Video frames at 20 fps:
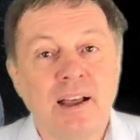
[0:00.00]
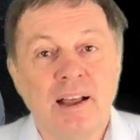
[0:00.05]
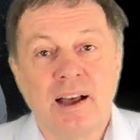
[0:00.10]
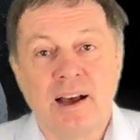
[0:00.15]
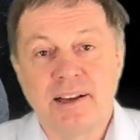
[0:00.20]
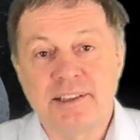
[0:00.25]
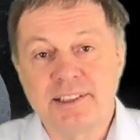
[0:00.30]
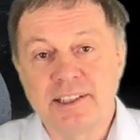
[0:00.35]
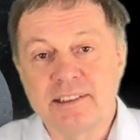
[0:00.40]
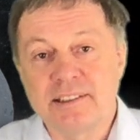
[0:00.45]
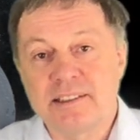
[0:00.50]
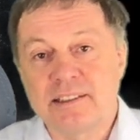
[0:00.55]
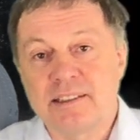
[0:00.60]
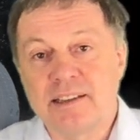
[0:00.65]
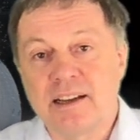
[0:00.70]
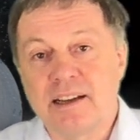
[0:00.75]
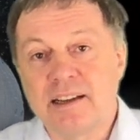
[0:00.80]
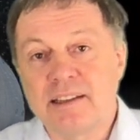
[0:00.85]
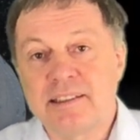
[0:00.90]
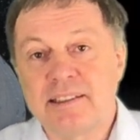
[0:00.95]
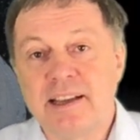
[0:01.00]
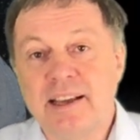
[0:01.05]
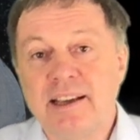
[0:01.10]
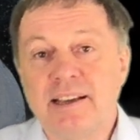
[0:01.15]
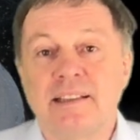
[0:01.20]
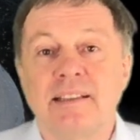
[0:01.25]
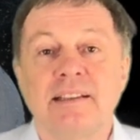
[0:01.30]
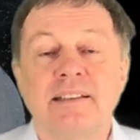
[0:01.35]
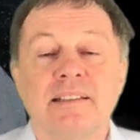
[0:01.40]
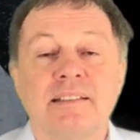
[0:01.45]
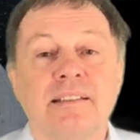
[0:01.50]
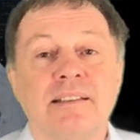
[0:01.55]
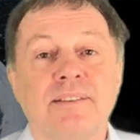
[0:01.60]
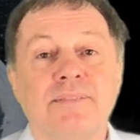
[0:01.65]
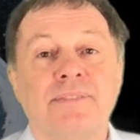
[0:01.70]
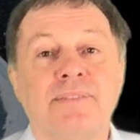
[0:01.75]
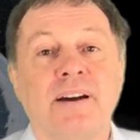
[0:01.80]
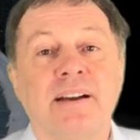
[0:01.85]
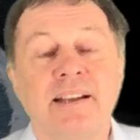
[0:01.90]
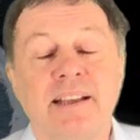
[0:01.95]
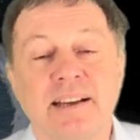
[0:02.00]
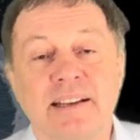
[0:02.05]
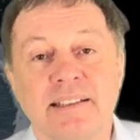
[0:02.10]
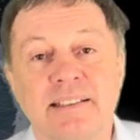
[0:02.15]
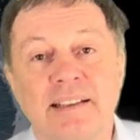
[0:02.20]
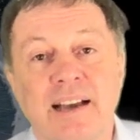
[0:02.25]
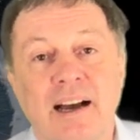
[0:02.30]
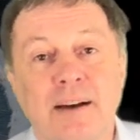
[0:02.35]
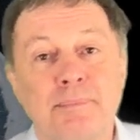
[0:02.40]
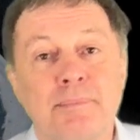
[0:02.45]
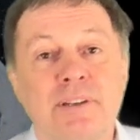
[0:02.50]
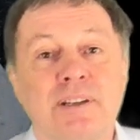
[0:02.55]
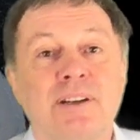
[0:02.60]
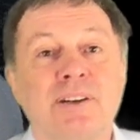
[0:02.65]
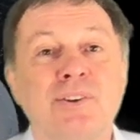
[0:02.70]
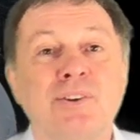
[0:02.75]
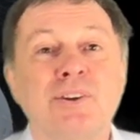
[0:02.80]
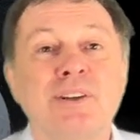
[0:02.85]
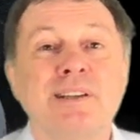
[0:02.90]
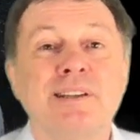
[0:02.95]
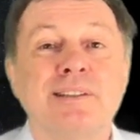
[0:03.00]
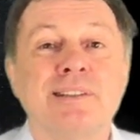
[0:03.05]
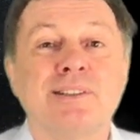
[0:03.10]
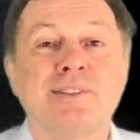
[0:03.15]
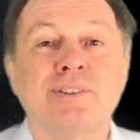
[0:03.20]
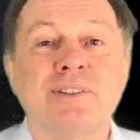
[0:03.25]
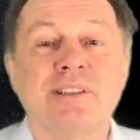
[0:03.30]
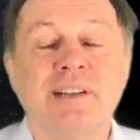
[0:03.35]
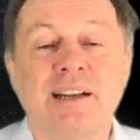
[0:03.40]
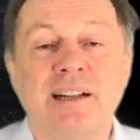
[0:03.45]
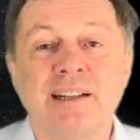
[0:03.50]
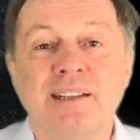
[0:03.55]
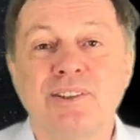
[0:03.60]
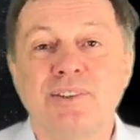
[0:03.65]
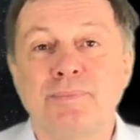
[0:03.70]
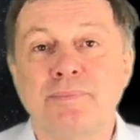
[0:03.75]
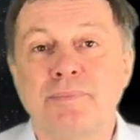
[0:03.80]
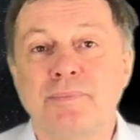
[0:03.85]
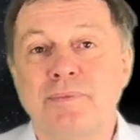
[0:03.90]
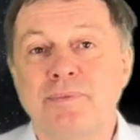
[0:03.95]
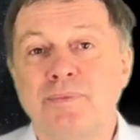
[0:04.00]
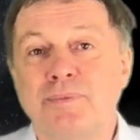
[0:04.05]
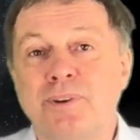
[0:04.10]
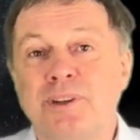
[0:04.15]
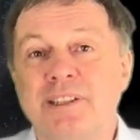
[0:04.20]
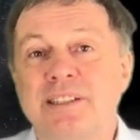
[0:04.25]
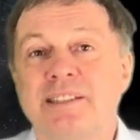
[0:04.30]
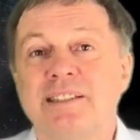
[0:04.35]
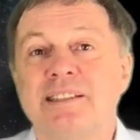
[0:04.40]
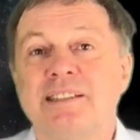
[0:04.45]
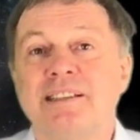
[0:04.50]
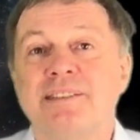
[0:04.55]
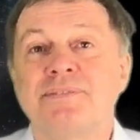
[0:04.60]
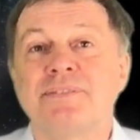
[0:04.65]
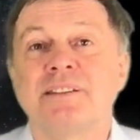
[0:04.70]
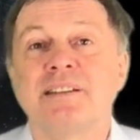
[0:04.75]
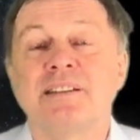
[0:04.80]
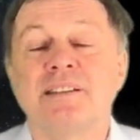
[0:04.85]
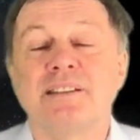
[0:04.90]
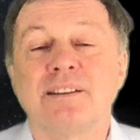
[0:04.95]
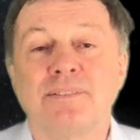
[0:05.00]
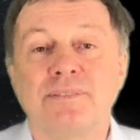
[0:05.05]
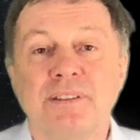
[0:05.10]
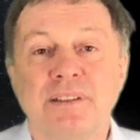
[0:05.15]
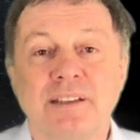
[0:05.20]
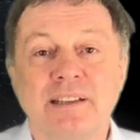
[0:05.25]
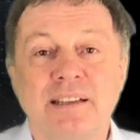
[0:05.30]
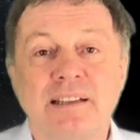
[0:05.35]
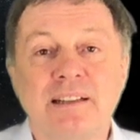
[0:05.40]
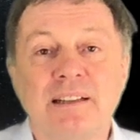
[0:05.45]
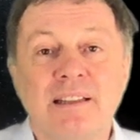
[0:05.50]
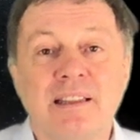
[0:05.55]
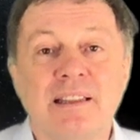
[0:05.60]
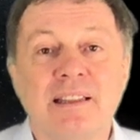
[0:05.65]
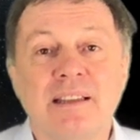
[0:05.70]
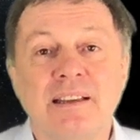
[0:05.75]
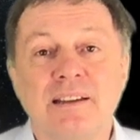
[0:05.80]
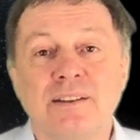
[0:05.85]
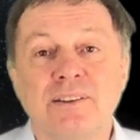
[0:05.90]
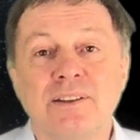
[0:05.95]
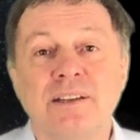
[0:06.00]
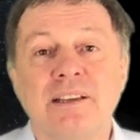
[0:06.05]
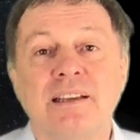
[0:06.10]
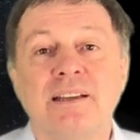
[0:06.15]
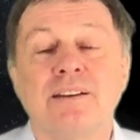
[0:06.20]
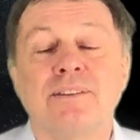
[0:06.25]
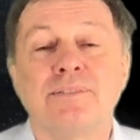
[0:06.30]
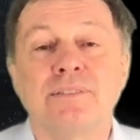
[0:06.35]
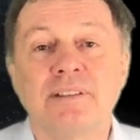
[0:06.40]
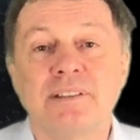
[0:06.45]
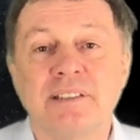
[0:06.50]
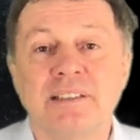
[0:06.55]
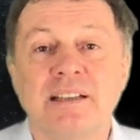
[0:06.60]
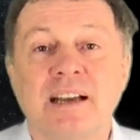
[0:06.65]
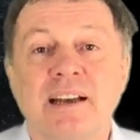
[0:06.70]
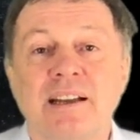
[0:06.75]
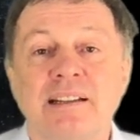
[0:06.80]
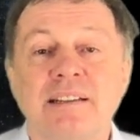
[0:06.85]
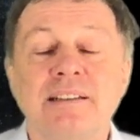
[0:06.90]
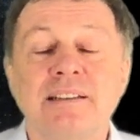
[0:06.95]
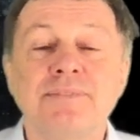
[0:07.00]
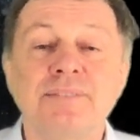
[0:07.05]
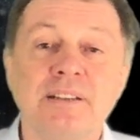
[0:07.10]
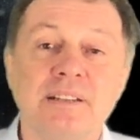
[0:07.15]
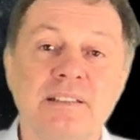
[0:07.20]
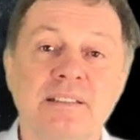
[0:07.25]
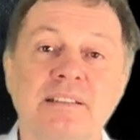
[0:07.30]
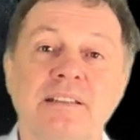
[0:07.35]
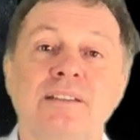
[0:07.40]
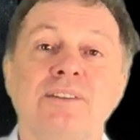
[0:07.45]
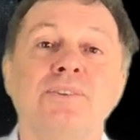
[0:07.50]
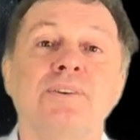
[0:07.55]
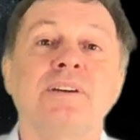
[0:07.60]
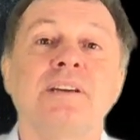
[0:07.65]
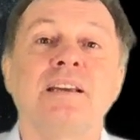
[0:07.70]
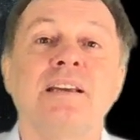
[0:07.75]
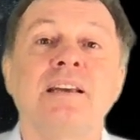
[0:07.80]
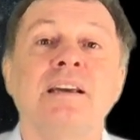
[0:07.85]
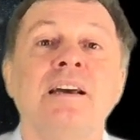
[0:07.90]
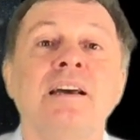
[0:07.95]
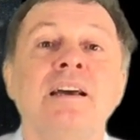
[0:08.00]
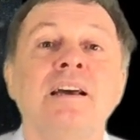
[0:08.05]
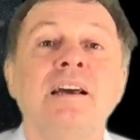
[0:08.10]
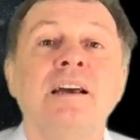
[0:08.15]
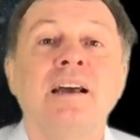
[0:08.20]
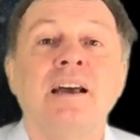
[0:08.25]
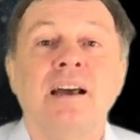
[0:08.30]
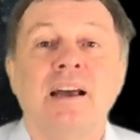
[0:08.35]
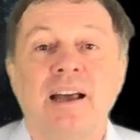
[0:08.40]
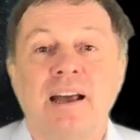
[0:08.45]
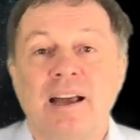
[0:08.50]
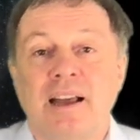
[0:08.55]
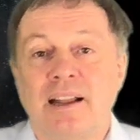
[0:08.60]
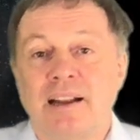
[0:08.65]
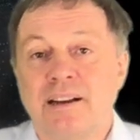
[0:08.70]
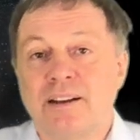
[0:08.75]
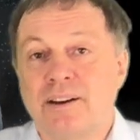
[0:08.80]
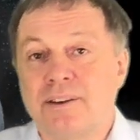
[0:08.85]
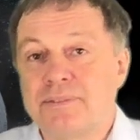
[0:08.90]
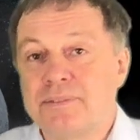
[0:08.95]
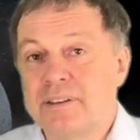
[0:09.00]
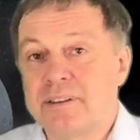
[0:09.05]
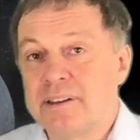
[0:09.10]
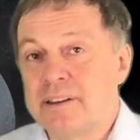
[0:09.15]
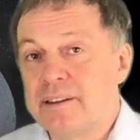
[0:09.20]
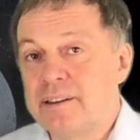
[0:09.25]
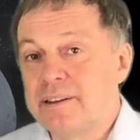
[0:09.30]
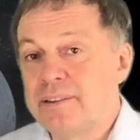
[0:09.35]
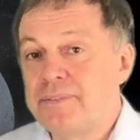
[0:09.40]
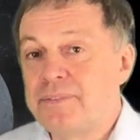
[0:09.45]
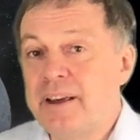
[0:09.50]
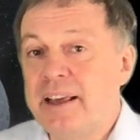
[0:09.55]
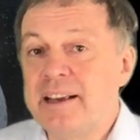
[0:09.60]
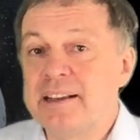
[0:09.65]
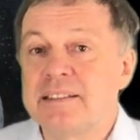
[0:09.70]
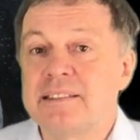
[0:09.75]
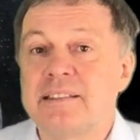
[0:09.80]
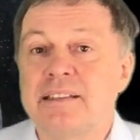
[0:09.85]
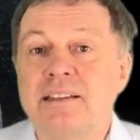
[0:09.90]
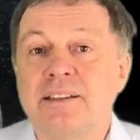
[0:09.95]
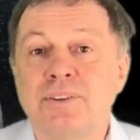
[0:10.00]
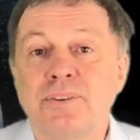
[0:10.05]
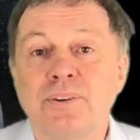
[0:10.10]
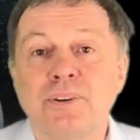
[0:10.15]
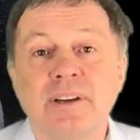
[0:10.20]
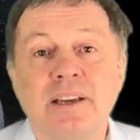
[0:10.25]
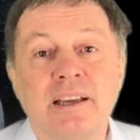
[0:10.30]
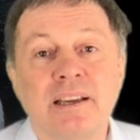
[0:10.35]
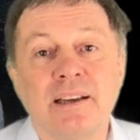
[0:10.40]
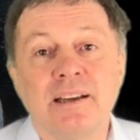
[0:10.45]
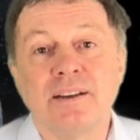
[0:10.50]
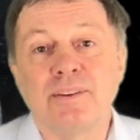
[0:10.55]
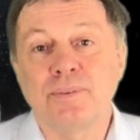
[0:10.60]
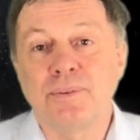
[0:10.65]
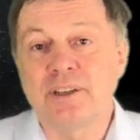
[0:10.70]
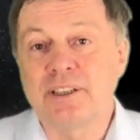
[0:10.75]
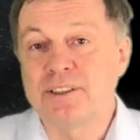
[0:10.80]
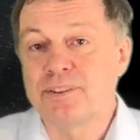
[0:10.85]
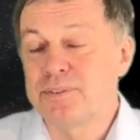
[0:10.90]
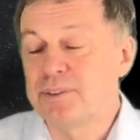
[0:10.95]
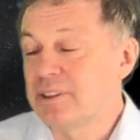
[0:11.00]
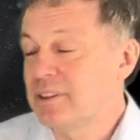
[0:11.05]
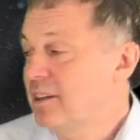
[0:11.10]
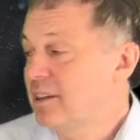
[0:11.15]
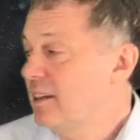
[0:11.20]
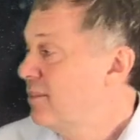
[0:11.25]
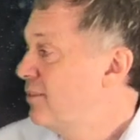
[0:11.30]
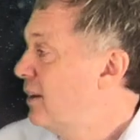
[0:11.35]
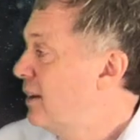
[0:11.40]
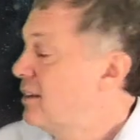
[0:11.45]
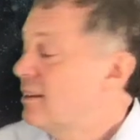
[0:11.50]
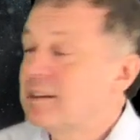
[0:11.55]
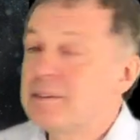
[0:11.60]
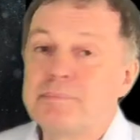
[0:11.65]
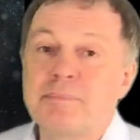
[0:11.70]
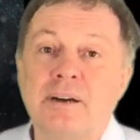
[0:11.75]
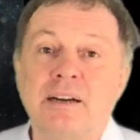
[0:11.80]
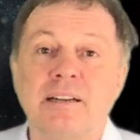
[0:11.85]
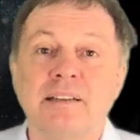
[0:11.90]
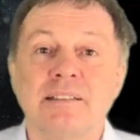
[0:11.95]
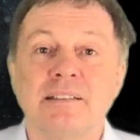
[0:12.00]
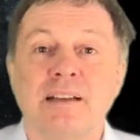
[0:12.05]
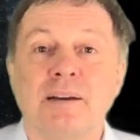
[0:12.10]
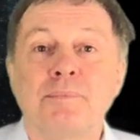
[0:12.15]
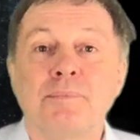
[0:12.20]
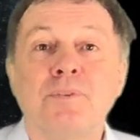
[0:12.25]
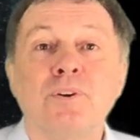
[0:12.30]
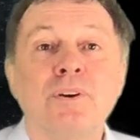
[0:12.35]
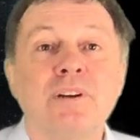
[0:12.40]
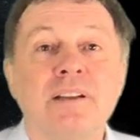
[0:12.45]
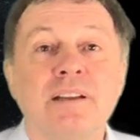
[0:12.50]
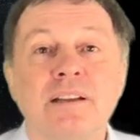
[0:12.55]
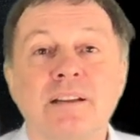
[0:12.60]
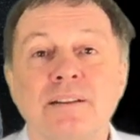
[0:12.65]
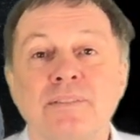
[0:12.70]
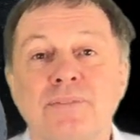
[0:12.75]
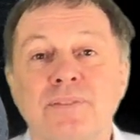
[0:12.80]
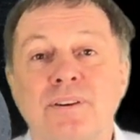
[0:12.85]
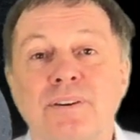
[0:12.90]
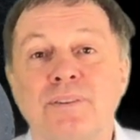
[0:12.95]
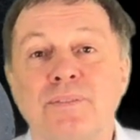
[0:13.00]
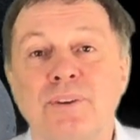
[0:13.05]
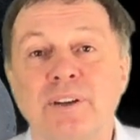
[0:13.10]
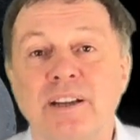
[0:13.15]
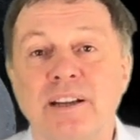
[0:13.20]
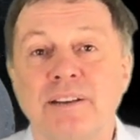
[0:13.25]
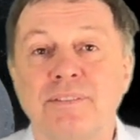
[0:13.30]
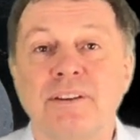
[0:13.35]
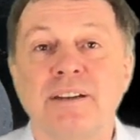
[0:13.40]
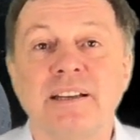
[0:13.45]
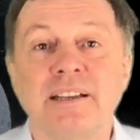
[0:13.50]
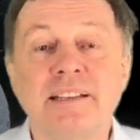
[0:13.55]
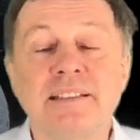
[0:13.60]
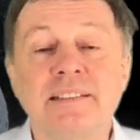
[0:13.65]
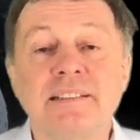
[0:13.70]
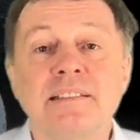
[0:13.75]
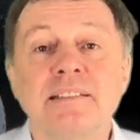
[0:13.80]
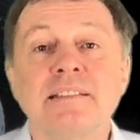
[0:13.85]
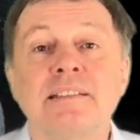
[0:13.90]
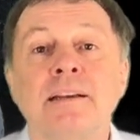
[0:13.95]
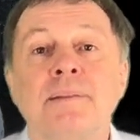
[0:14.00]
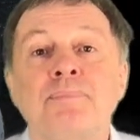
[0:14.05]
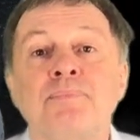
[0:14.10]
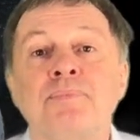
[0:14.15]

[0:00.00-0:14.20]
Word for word: I just take this funny example only to tell you what is the difference of a real theory, of a scientific theory, and of a fake theory which was invented by somebody for whatever reasons.